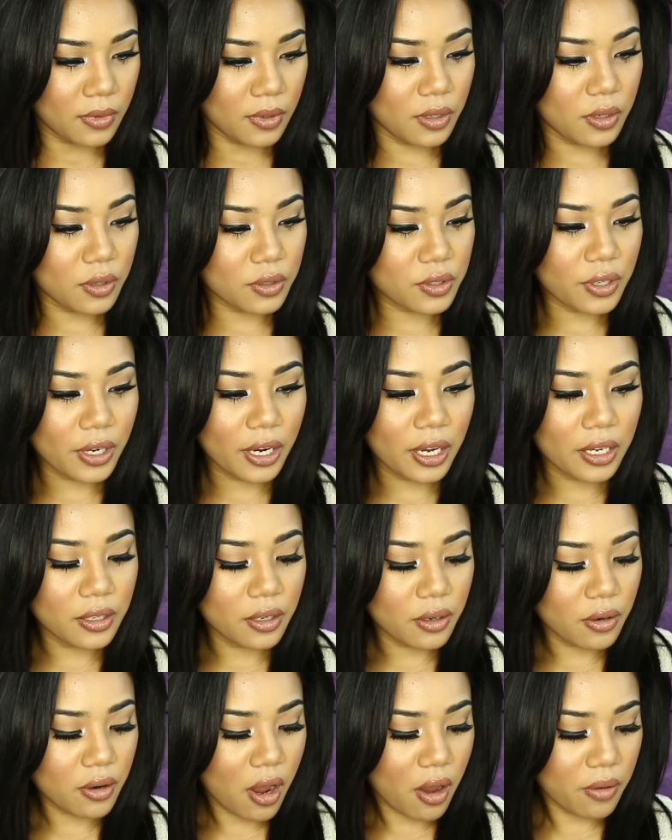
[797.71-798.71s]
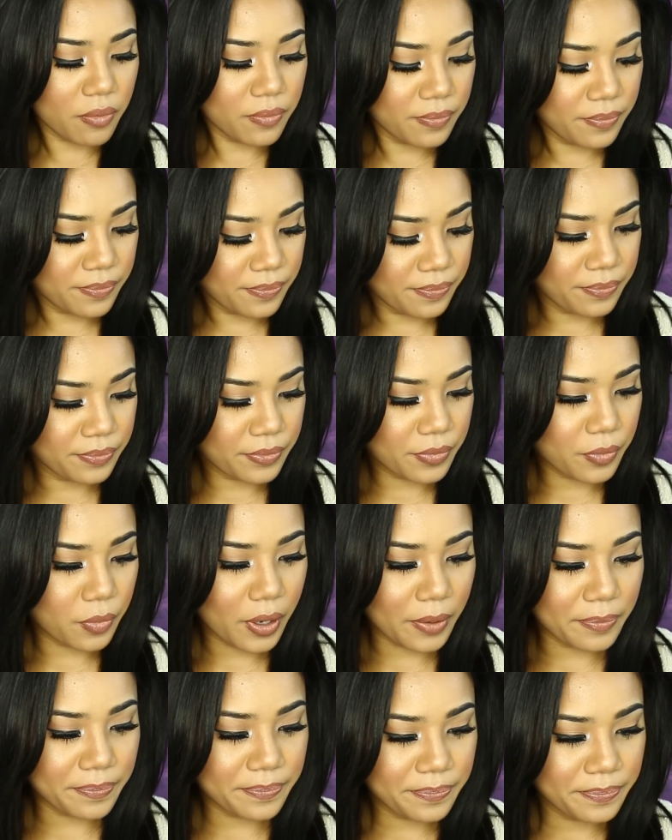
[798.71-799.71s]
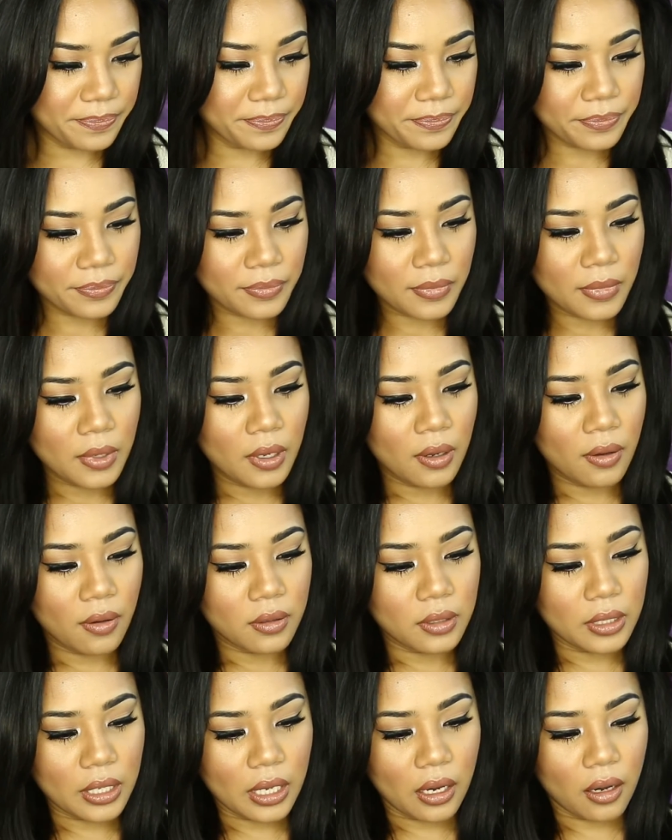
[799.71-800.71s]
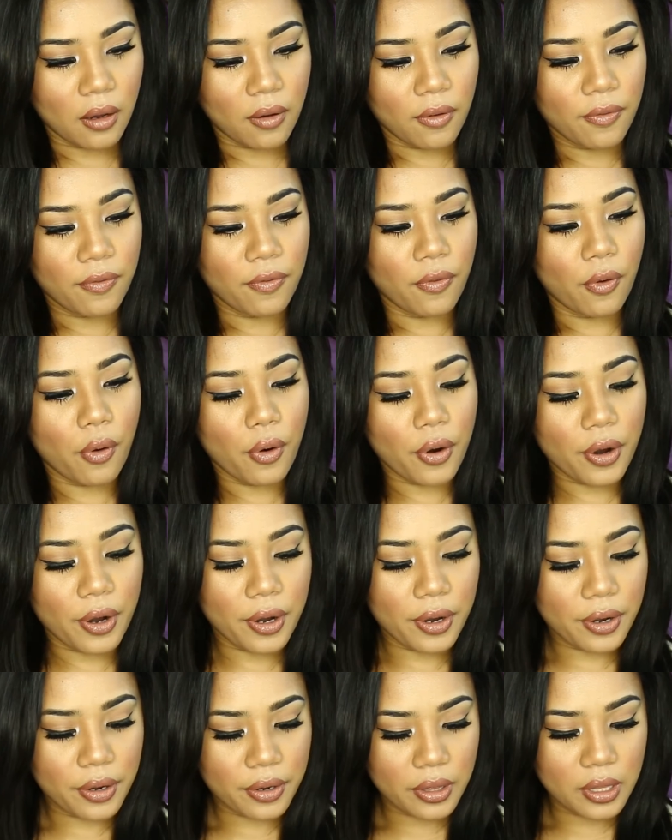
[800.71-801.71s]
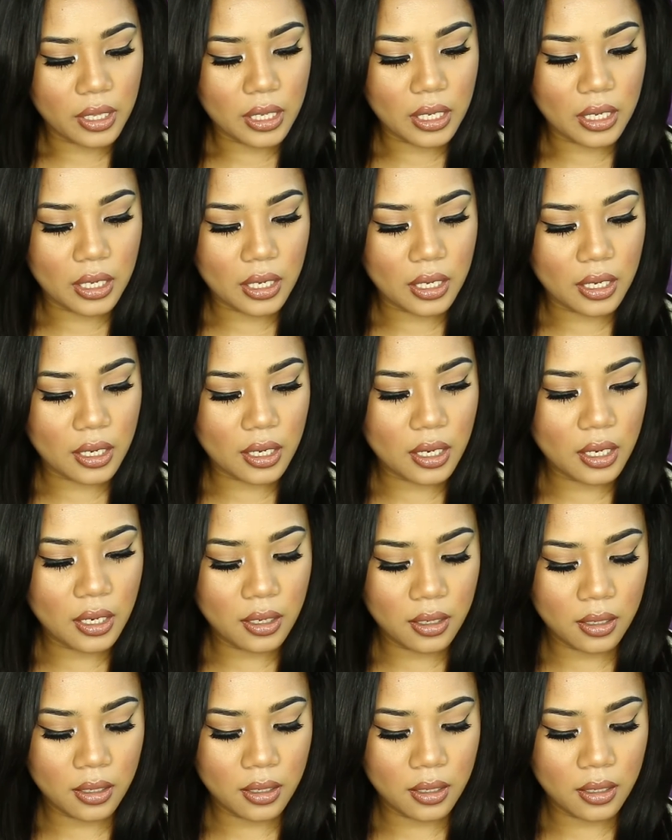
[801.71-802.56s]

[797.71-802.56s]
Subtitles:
You don't try, you don't know. Well, now for the